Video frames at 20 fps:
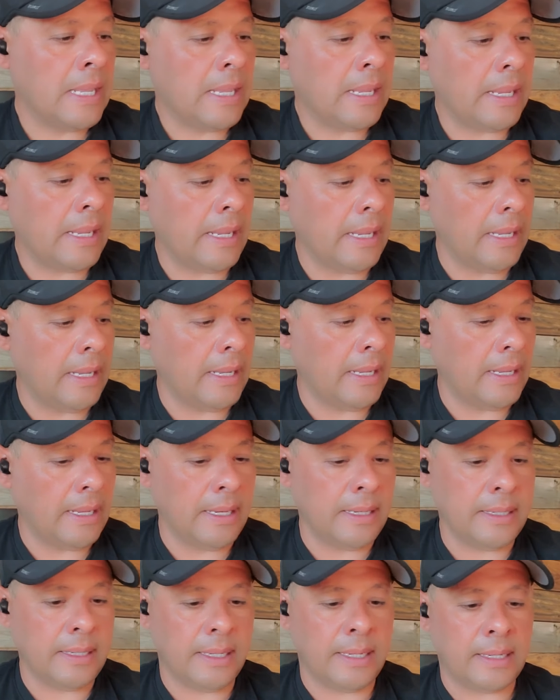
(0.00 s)

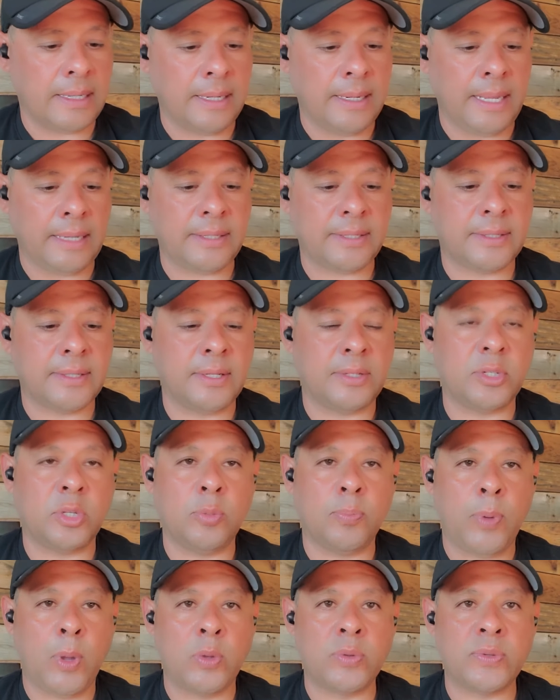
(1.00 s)
And it connects to
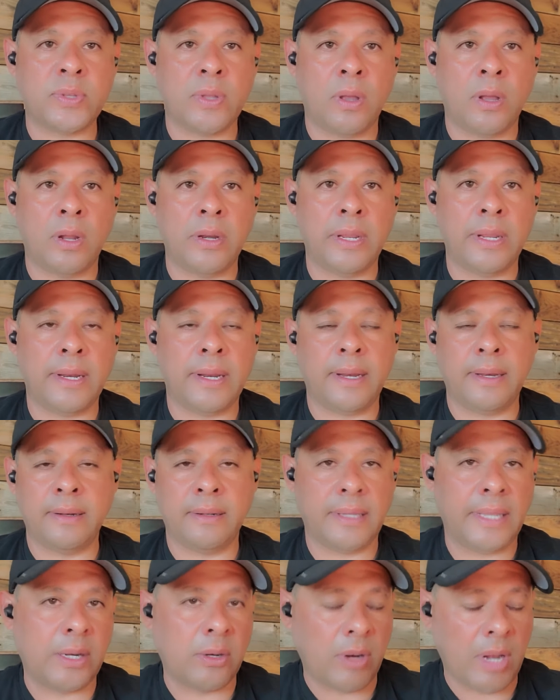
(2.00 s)
2 posts on it,
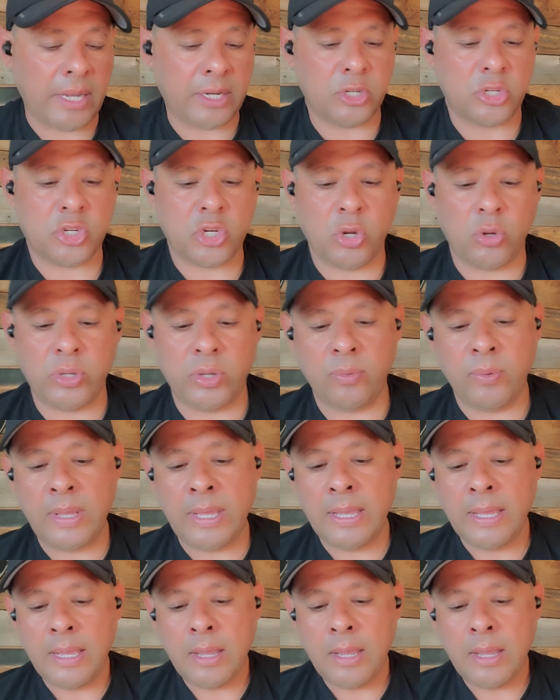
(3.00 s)
and later on I can show you.